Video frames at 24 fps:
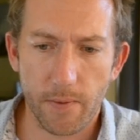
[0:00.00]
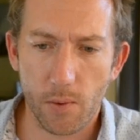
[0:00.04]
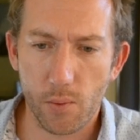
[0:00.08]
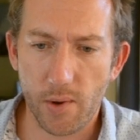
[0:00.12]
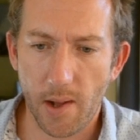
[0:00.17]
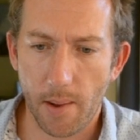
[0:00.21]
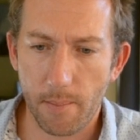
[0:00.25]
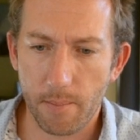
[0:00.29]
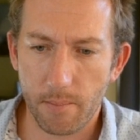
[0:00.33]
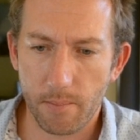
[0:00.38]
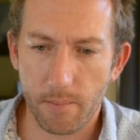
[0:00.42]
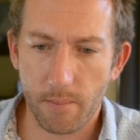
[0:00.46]

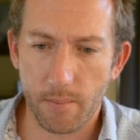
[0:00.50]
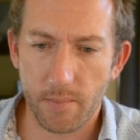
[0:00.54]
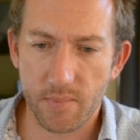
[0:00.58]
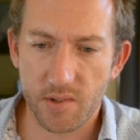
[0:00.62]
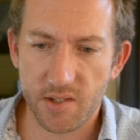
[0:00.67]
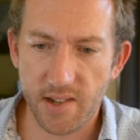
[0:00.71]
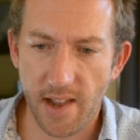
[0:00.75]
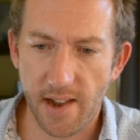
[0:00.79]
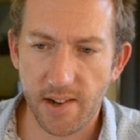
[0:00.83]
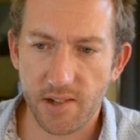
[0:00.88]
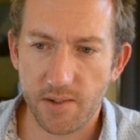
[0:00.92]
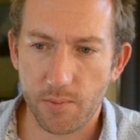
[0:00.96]
filled up
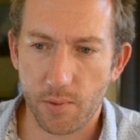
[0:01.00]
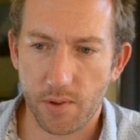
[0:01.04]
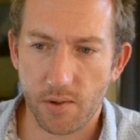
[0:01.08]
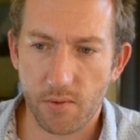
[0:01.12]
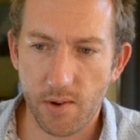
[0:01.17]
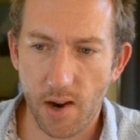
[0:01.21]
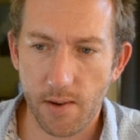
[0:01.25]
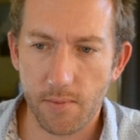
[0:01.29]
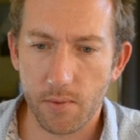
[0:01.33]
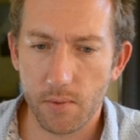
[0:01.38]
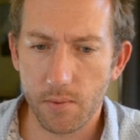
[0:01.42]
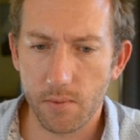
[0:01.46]
sacks with
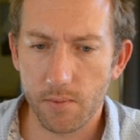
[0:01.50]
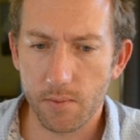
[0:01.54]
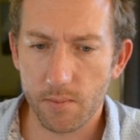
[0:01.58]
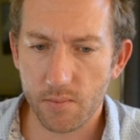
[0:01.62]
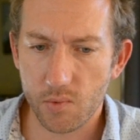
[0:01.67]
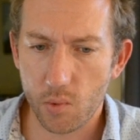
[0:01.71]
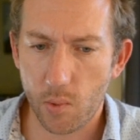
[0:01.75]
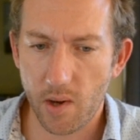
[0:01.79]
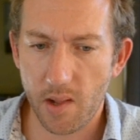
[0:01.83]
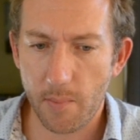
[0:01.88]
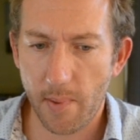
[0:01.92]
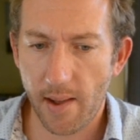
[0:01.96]
gravel,
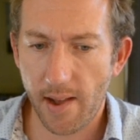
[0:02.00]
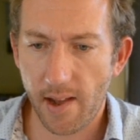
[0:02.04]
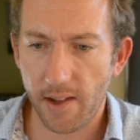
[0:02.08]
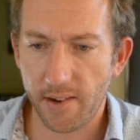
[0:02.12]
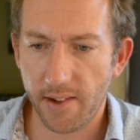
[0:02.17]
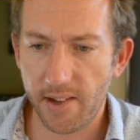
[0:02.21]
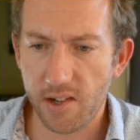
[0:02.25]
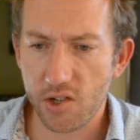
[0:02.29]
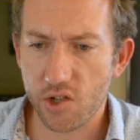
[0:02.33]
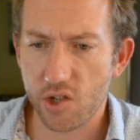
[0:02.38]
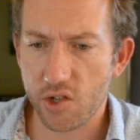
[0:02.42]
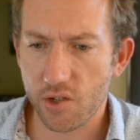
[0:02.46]
20
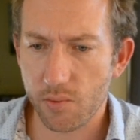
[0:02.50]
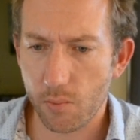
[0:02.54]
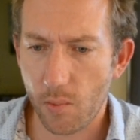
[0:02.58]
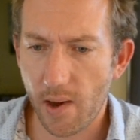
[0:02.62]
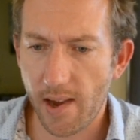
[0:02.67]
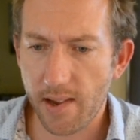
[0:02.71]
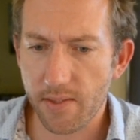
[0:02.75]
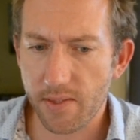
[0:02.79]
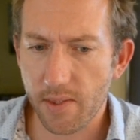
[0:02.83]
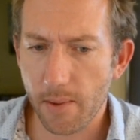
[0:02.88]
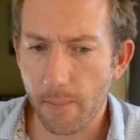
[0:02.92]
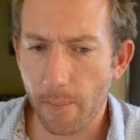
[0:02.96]
pound each,
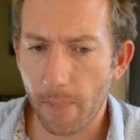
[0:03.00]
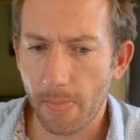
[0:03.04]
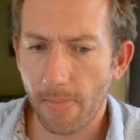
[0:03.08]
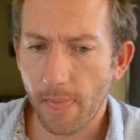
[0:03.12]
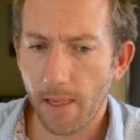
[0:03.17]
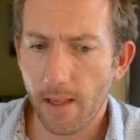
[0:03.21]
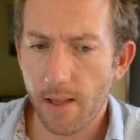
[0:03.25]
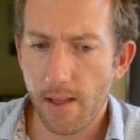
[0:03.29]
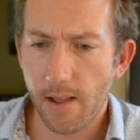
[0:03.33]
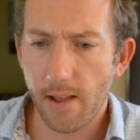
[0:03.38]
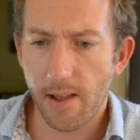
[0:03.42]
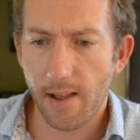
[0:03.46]
weighed them,
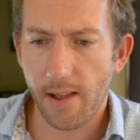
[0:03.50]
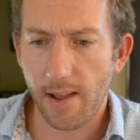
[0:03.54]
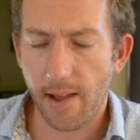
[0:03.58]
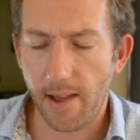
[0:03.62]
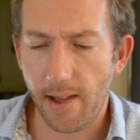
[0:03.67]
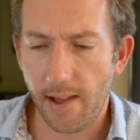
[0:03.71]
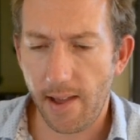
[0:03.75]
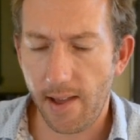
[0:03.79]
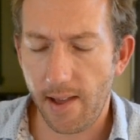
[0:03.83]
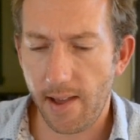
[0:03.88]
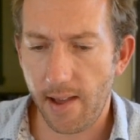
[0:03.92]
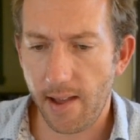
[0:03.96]

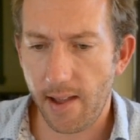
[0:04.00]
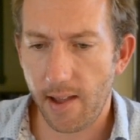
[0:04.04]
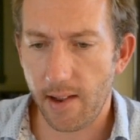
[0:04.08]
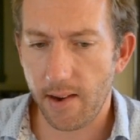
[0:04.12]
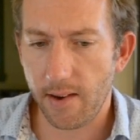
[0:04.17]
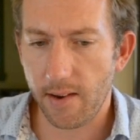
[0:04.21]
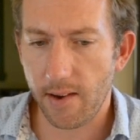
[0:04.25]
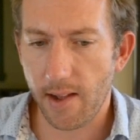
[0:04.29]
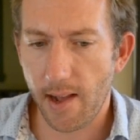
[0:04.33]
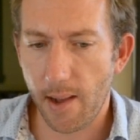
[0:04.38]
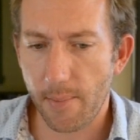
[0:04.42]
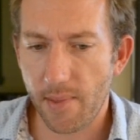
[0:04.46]

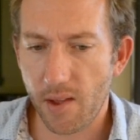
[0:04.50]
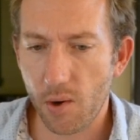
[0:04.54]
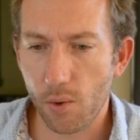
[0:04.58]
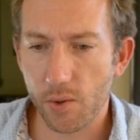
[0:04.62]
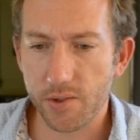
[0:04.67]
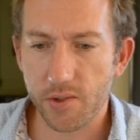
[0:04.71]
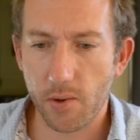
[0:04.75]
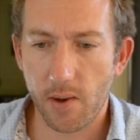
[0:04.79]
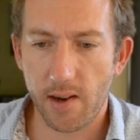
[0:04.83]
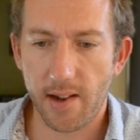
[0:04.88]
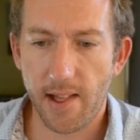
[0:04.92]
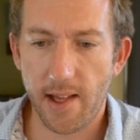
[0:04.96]
and that
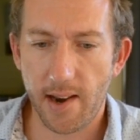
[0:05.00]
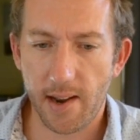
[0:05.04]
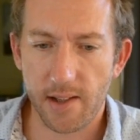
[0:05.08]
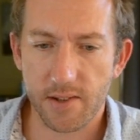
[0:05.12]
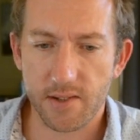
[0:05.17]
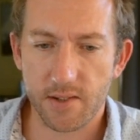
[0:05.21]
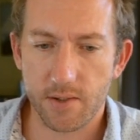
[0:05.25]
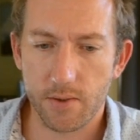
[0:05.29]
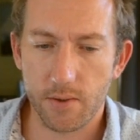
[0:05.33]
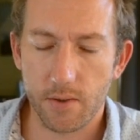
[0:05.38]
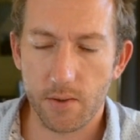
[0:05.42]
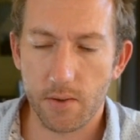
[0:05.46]
also allowed
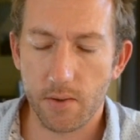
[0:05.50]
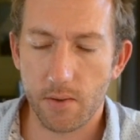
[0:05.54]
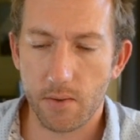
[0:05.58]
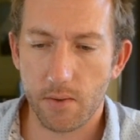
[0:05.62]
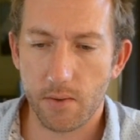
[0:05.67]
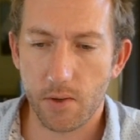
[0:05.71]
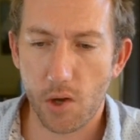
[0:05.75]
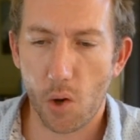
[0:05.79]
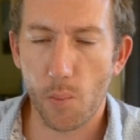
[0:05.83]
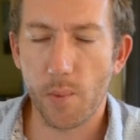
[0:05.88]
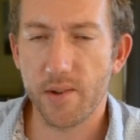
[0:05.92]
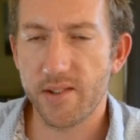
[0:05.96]
us
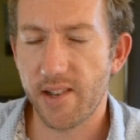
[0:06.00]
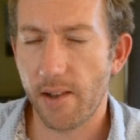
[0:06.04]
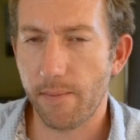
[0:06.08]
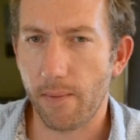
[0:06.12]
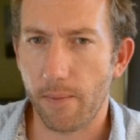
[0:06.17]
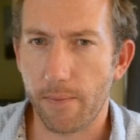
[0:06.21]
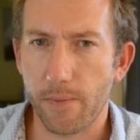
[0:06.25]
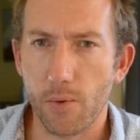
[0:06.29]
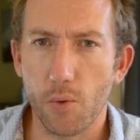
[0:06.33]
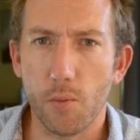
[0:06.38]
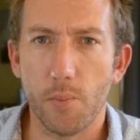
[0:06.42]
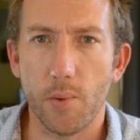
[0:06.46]
to compensate
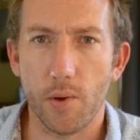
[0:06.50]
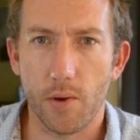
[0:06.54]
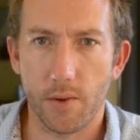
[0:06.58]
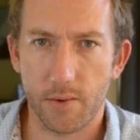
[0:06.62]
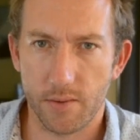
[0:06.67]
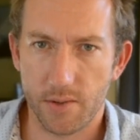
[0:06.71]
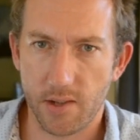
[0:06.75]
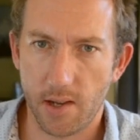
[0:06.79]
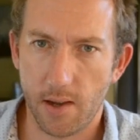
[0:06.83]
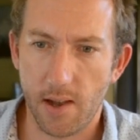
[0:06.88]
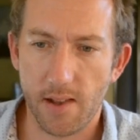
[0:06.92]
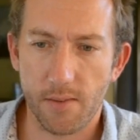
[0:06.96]
for fuel burn.
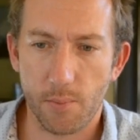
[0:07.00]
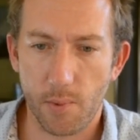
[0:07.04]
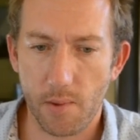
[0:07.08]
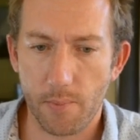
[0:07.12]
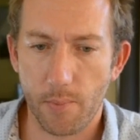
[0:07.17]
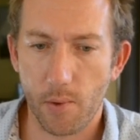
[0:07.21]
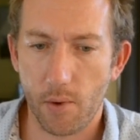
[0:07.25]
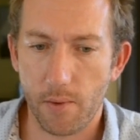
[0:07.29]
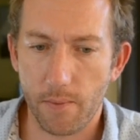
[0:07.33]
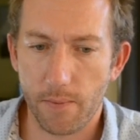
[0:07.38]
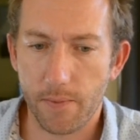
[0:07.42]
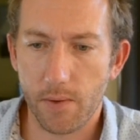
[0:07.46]
So as we
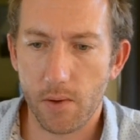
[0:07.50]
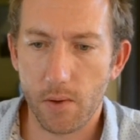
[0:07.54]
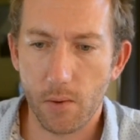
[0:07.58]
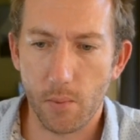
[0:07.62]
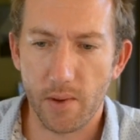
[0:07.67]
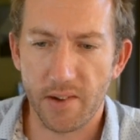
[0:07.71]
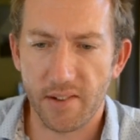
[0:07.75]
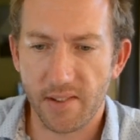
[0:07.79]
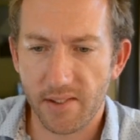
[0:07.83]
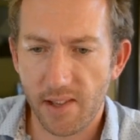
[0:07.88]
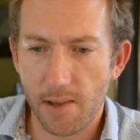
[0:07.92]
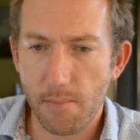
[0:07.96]
burn fuel,
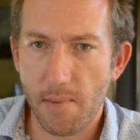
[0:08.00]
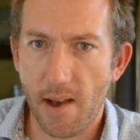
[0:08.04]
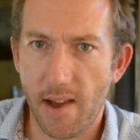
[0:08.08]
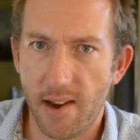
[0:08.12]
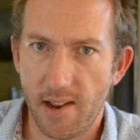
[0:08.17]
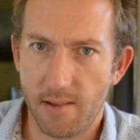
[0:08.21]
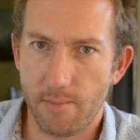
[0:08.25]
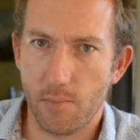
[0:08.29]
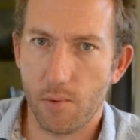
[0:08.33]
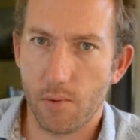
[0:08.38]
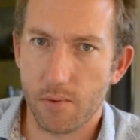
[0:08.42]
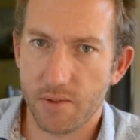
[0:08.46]
we just keep
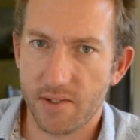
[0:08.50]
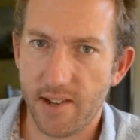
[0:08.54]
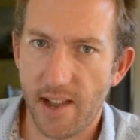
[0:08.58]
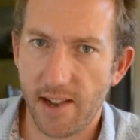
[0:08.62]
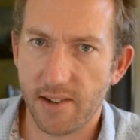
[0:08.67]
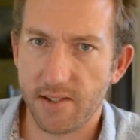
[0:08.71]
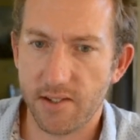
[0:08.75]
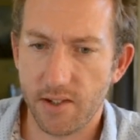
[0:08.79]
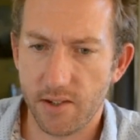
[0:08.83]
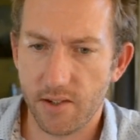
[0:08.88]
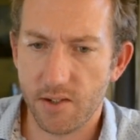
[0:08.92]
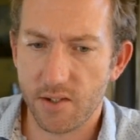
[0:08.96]
adding more
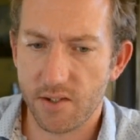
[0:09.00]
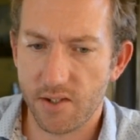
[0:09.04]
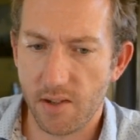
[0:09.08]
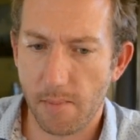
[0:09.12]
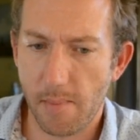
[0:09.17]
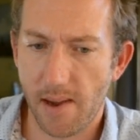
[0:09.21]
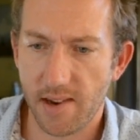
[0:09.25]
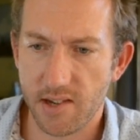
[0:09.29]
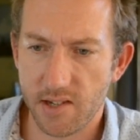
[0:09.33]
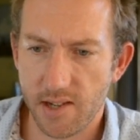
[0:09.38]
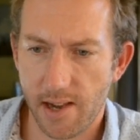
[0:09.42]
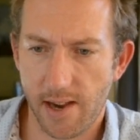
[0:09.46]
sacks in just to
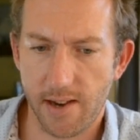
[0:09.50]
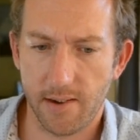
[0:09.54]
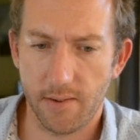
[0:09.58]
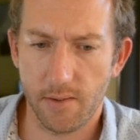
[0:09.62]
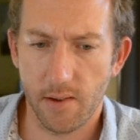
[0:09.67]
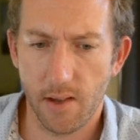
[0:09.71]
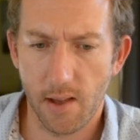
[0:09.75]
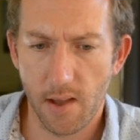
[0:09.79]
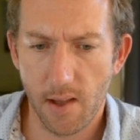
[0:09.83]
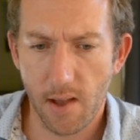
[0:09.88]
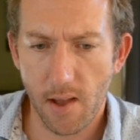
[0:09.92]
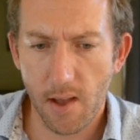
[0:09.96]
maintain
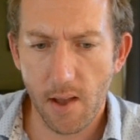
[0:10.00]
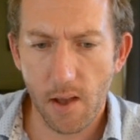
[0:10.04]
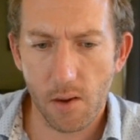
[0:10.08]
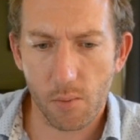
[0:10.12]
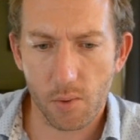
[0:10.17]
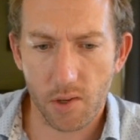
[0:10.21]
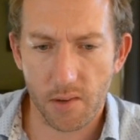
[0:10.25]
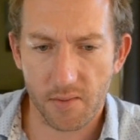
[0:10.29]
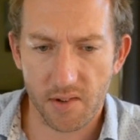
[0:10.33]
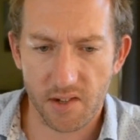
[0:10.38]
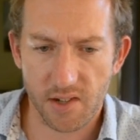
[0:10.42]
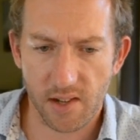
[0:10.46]

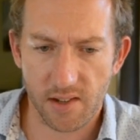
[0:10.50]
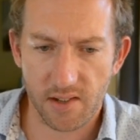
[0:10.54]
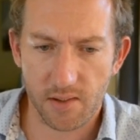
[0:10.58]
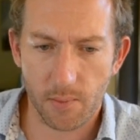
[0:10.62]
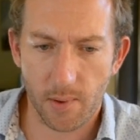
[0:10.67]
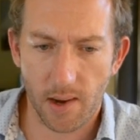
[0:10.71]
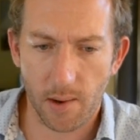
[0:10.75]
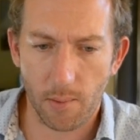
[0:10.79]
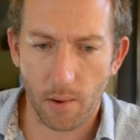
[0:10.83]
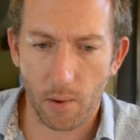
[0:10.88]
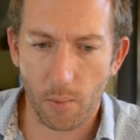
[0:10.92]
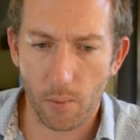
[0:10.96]
whatever
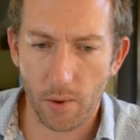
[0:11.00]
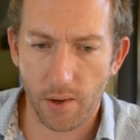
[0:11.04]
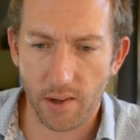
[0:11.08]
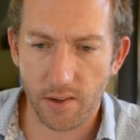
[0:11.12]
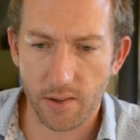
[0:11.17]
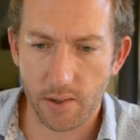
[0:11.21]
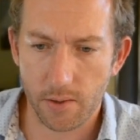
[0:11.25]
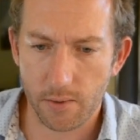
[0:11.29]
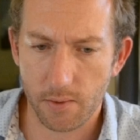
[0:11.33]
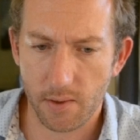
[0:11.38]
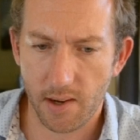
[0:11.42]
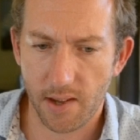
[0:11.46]
test weight we're
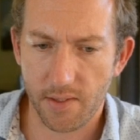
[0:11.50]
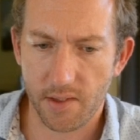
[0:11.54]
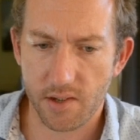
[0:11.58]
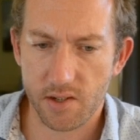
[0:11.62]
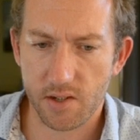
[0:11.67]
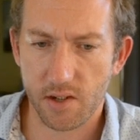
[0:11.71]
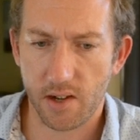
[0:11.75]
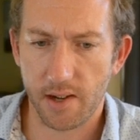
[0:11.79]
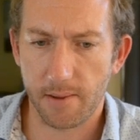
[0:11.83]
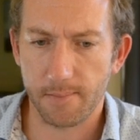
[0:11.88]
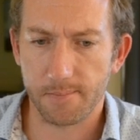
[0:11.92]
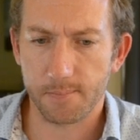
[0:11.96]
working to at the
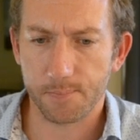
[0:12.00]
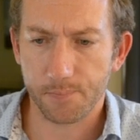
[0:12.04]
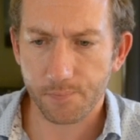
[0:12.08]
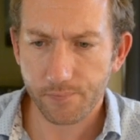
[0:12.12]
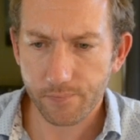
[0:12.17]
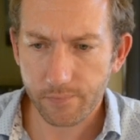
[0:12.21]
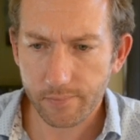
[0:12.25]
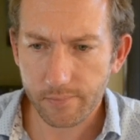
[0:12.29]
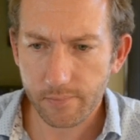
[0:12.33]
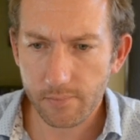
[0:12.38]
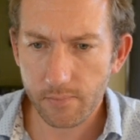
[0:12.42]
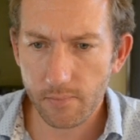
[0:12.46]
time.
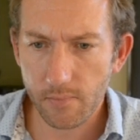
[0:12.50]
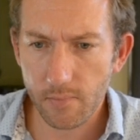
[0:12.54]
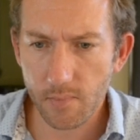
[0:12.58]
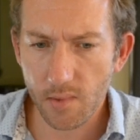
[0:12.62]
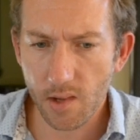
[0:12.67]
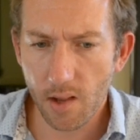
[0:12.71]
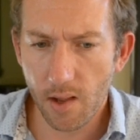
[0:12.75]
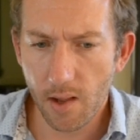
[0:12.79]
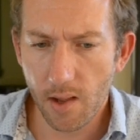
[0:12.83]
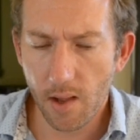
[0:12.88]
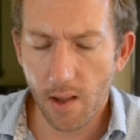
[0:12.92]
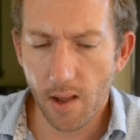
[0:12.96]

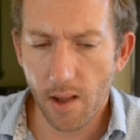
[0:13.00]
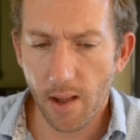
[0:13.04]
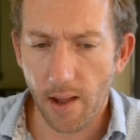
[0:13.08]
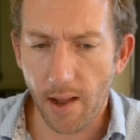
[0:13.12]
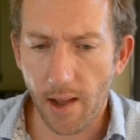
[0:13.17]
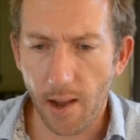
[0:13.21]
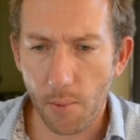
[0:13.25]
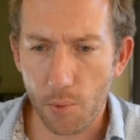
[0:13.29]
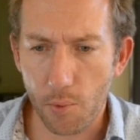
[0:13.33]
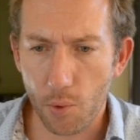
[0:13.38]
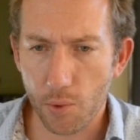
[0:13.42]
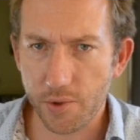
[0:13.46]

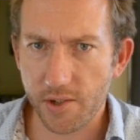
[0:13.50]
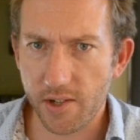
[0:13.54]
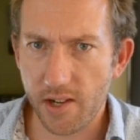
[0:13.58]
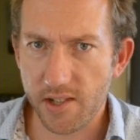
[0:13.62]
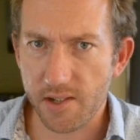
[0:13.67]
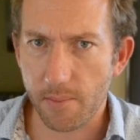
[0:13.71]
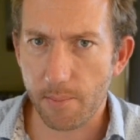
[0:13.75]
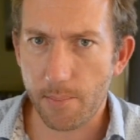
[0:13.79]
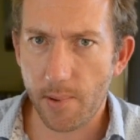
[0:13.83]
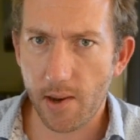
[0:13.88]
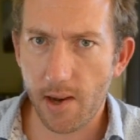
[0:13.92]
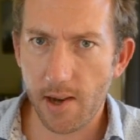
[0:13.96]
We also need
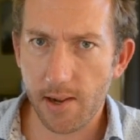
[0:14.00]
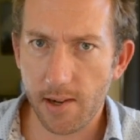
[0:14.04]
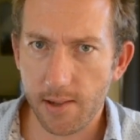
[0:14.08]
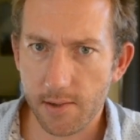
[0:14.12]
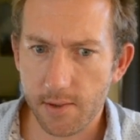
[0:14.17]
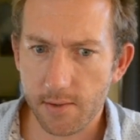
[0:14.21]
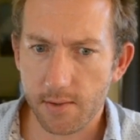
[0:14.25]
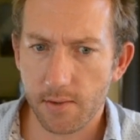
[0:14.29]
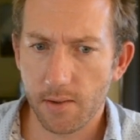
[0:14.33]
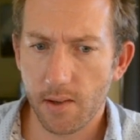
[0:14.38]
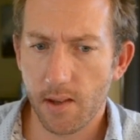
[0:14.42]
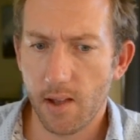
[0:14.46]
some
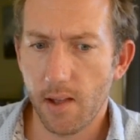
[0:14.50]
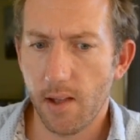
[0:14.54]
pilots.